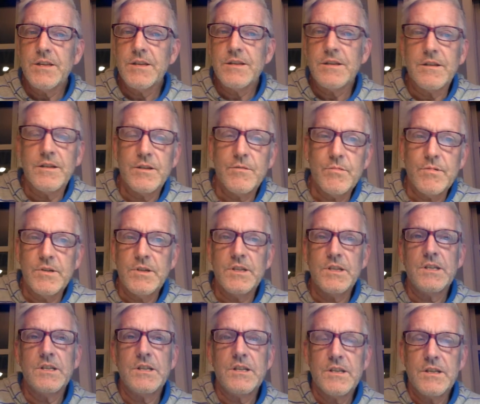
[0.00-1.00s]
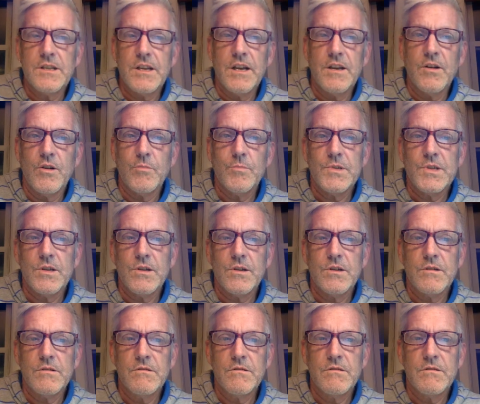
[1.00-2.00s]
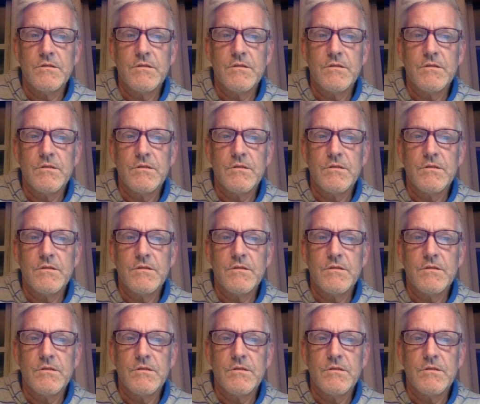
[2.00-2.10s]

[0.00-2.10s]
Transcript: syllabus. I hope so.